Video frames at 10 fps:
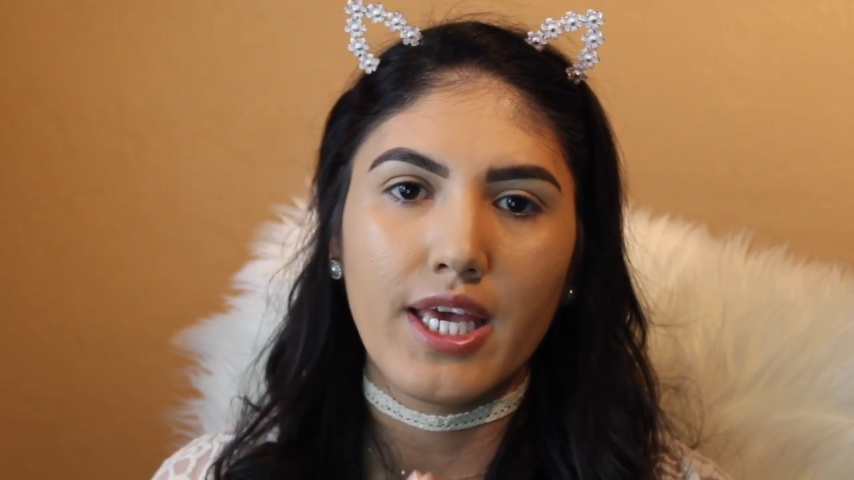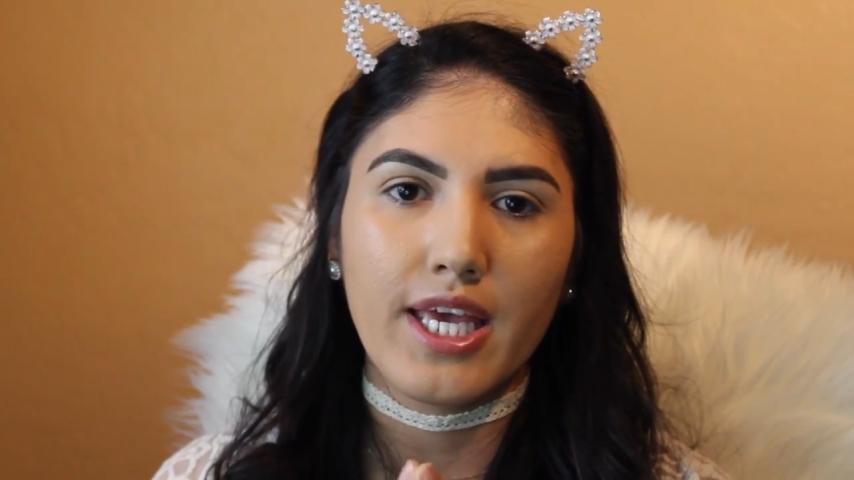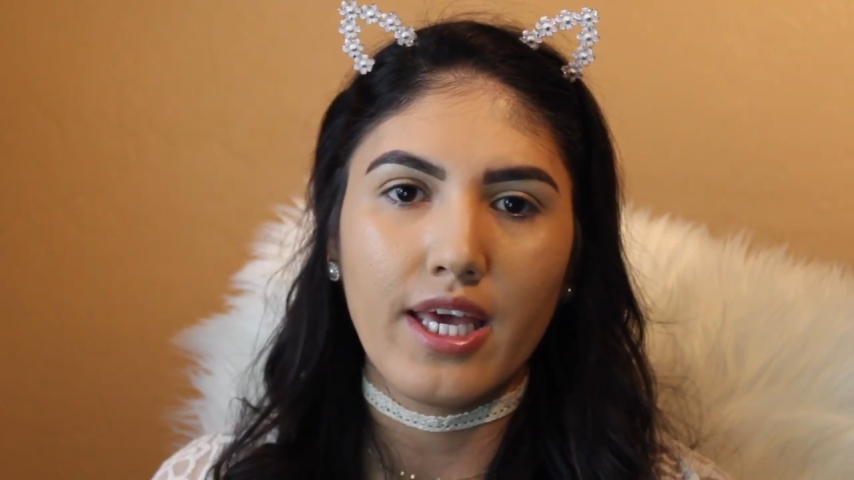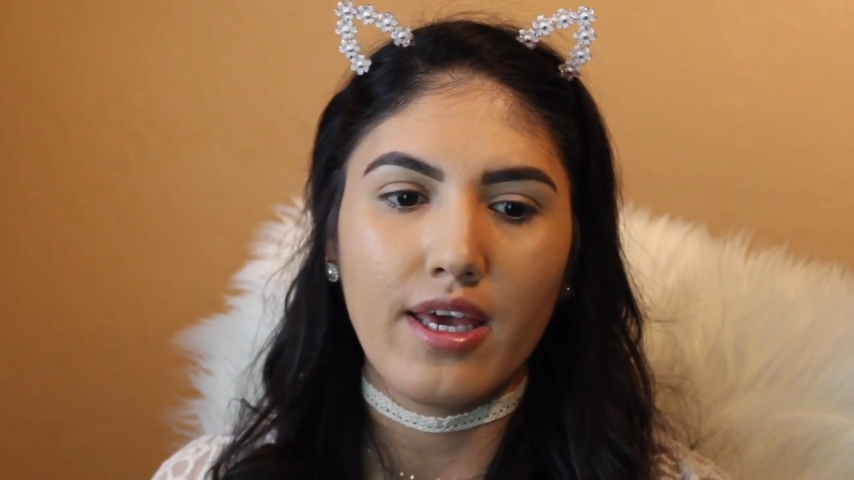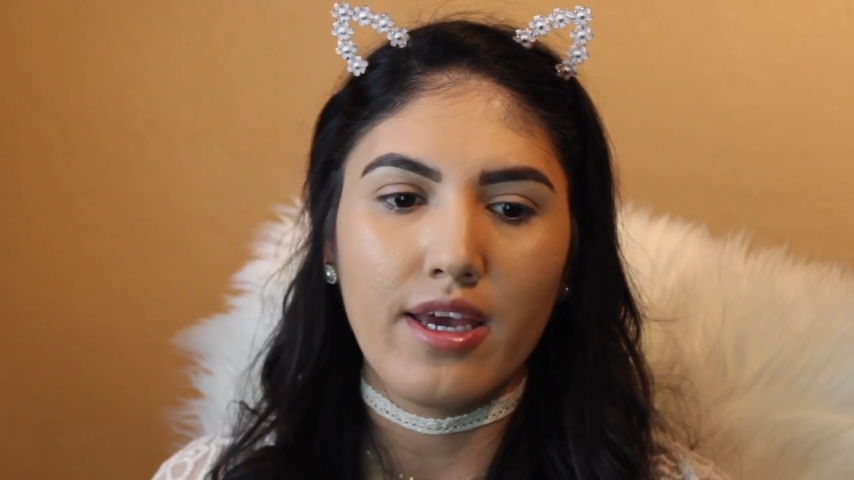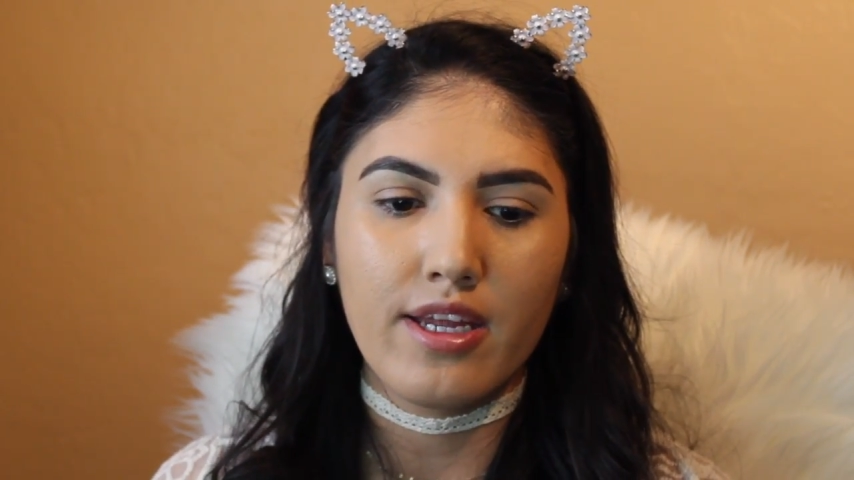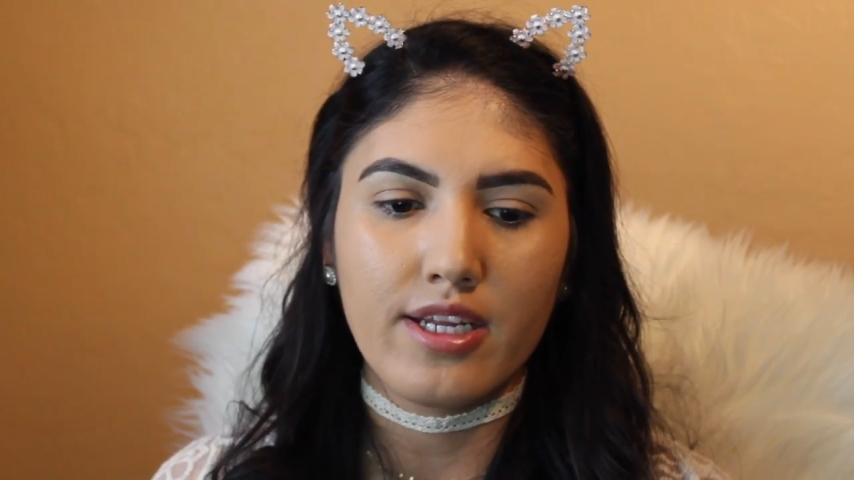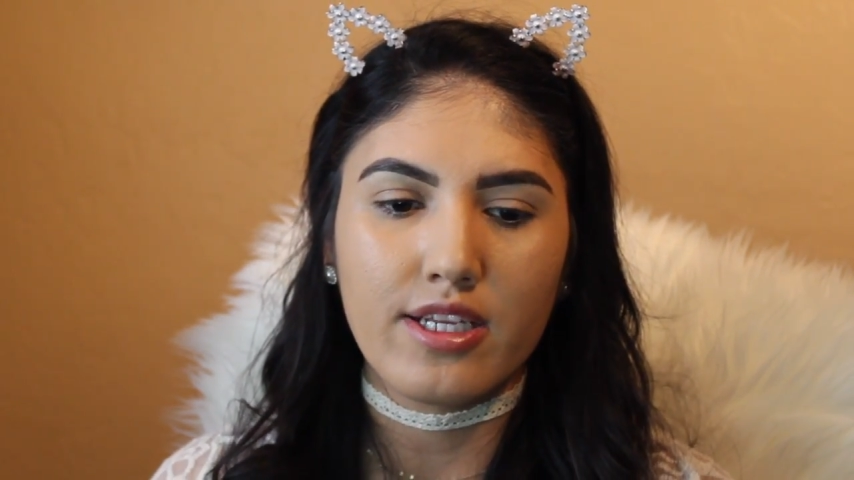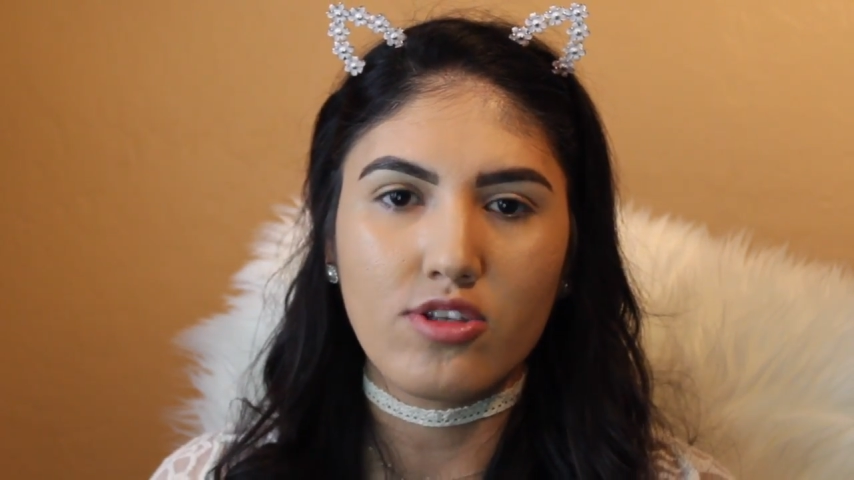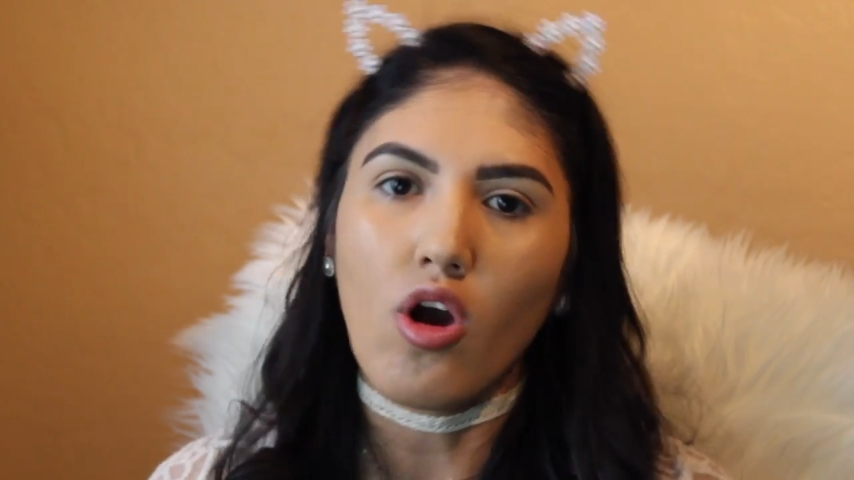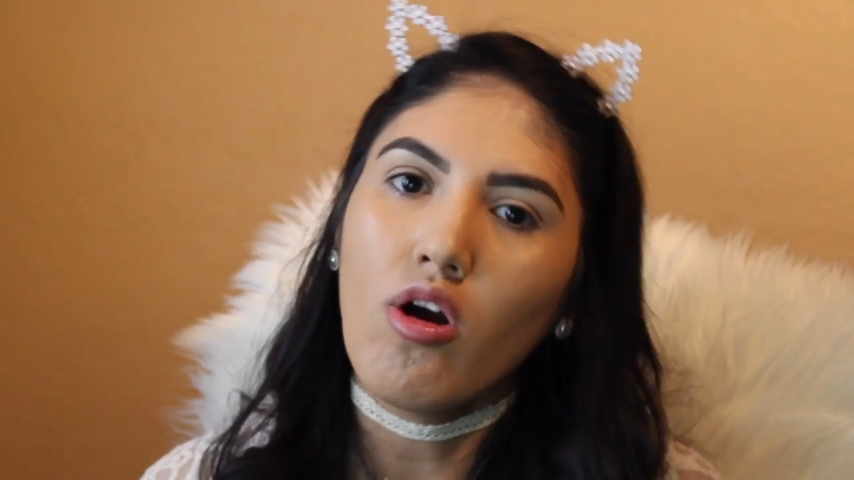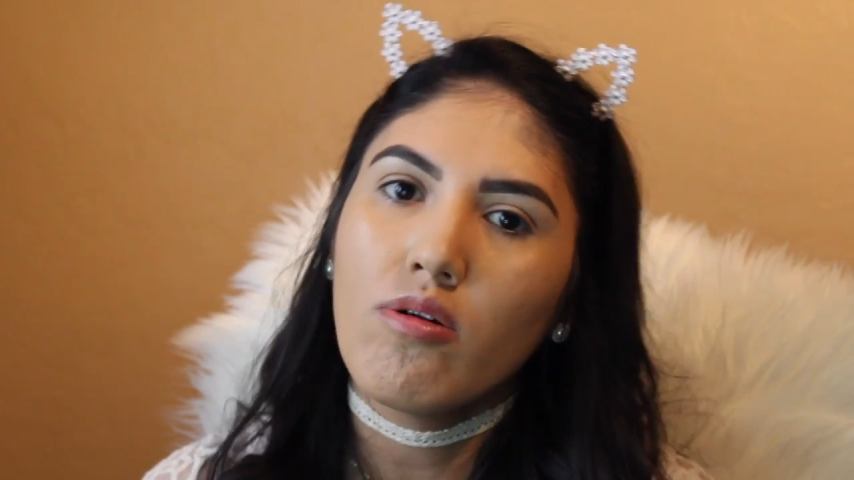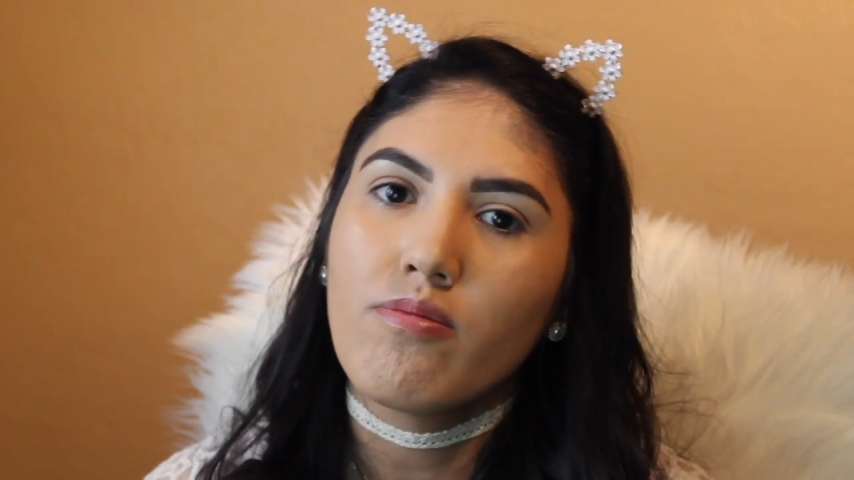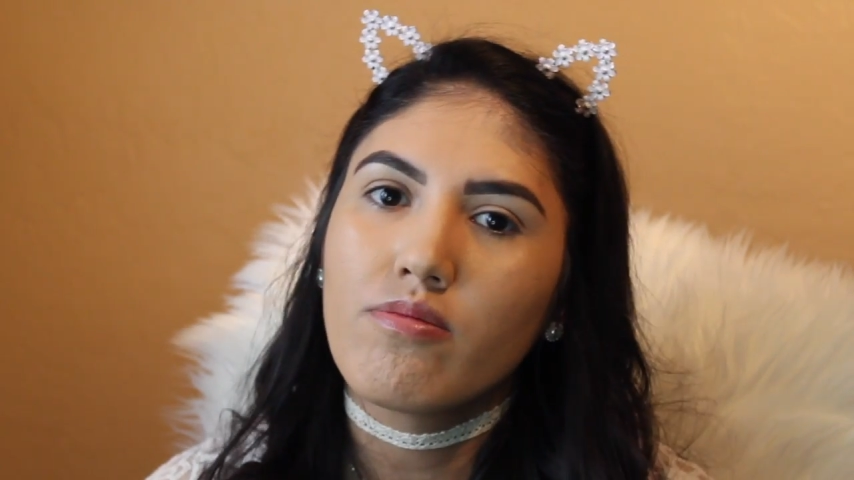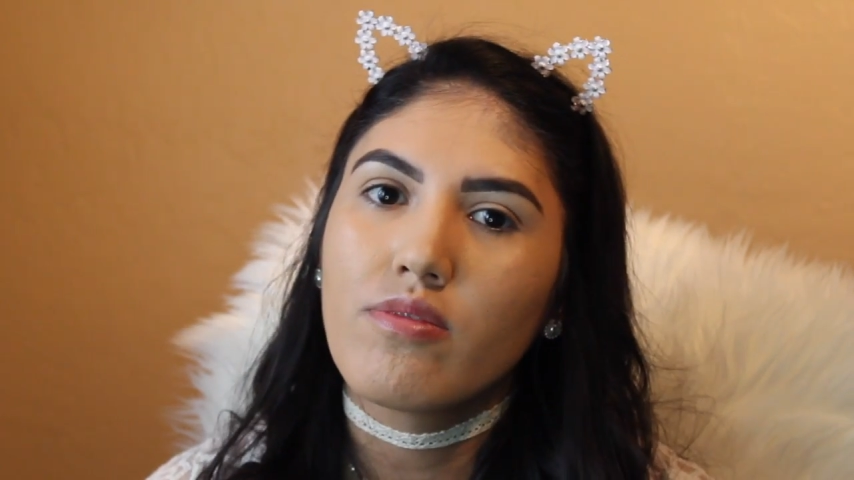and that is
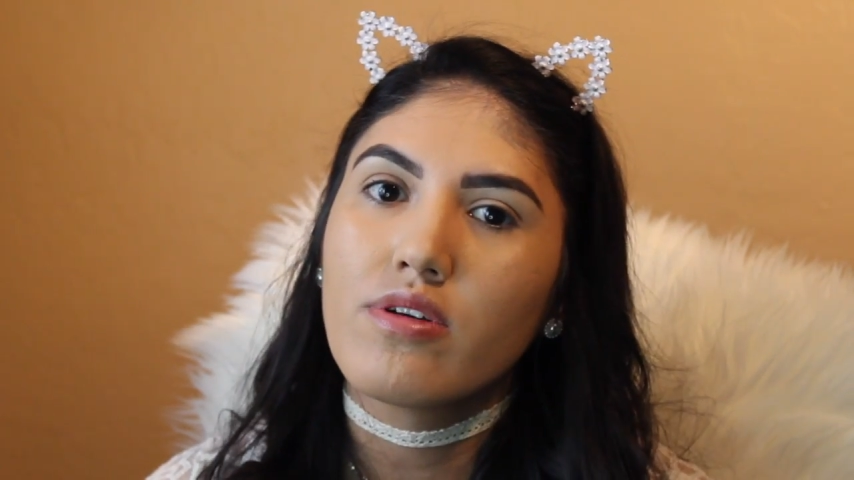all.